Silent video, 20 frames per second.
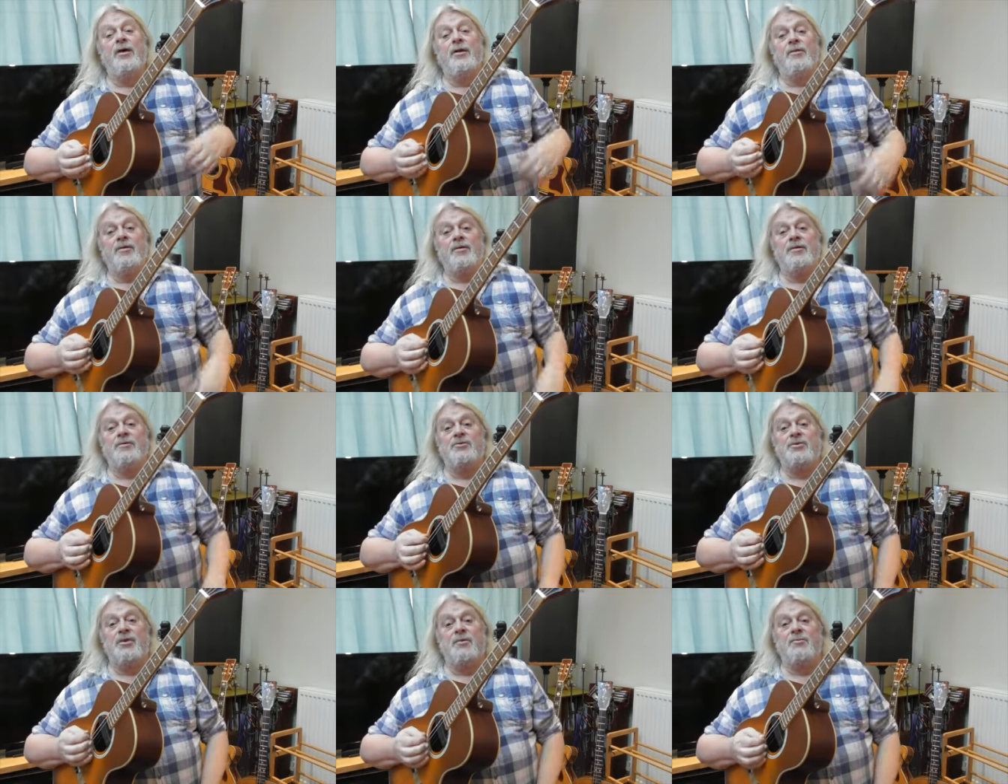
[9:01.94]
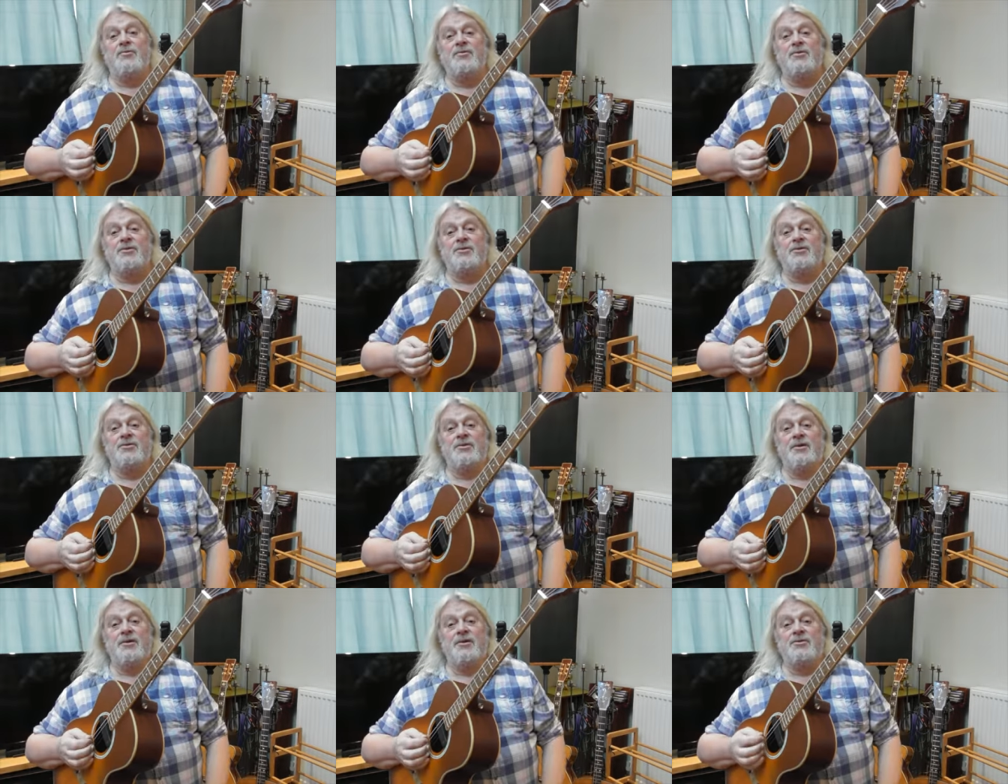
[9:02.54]
on the
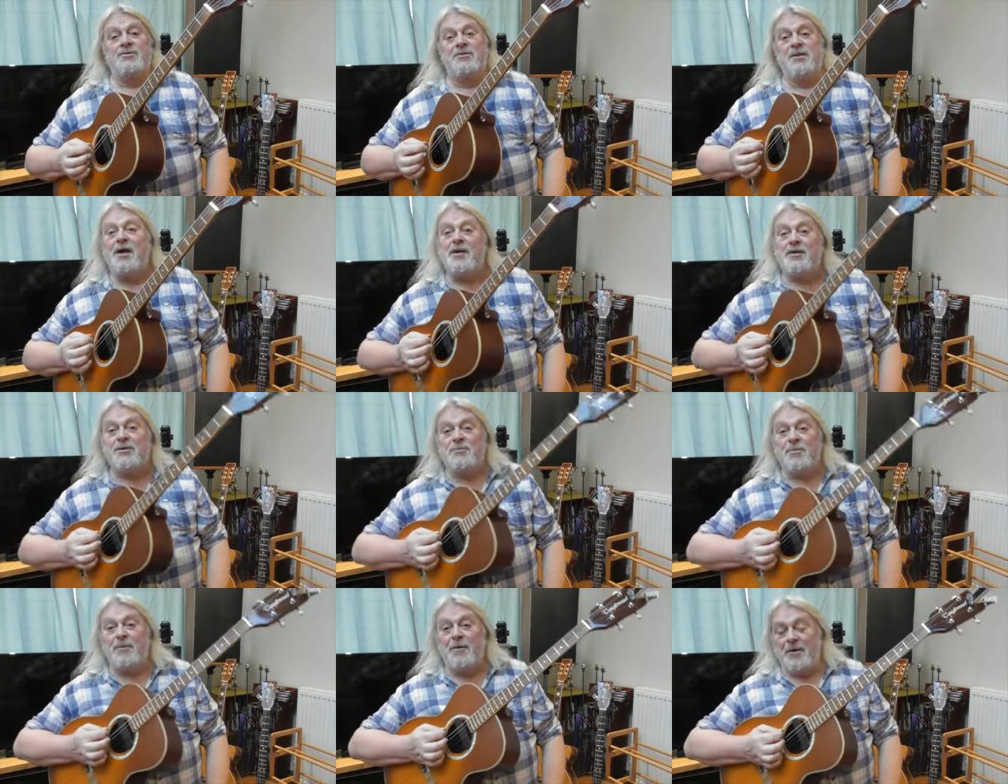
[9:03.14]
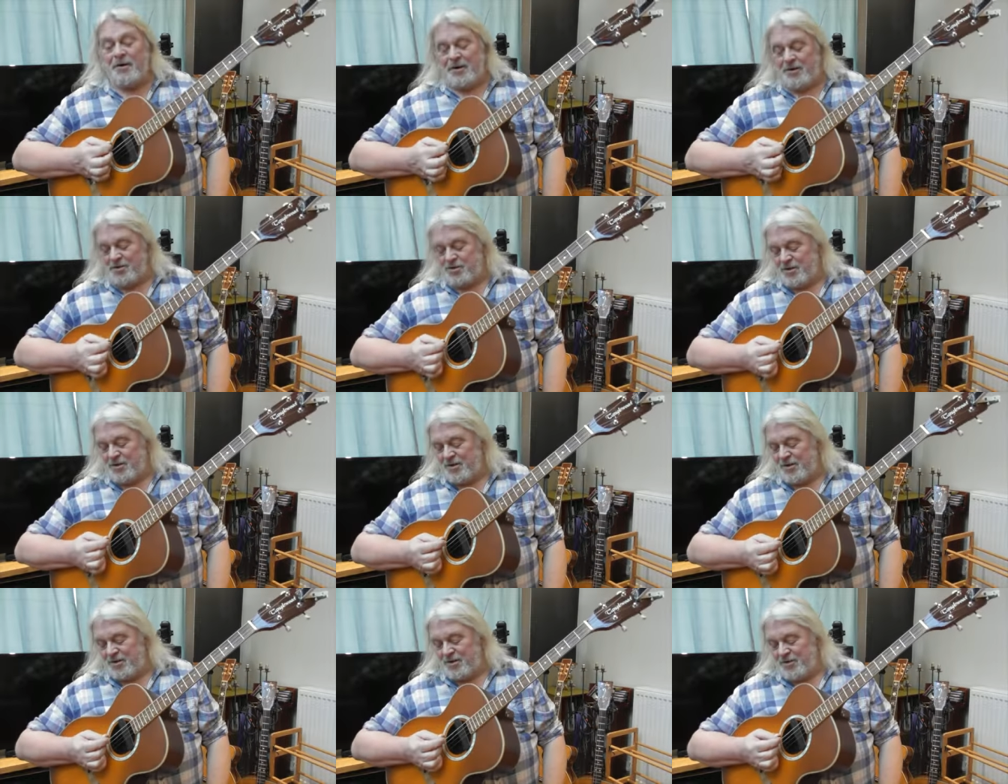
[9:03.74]
top 3 strings,
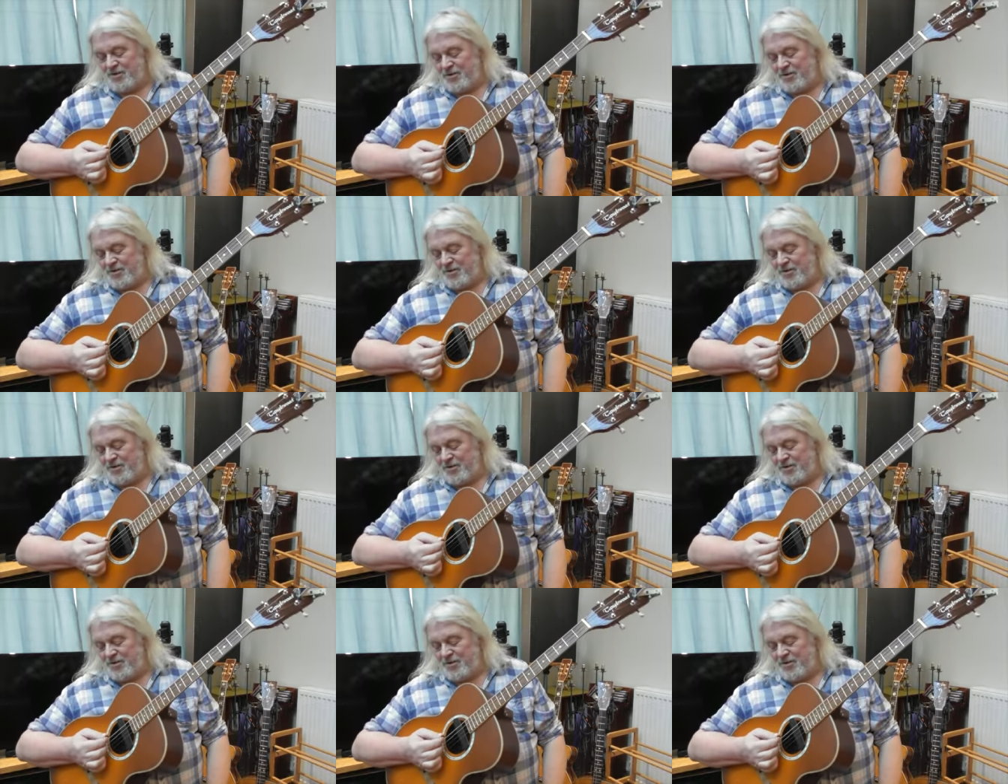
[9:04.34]
desperately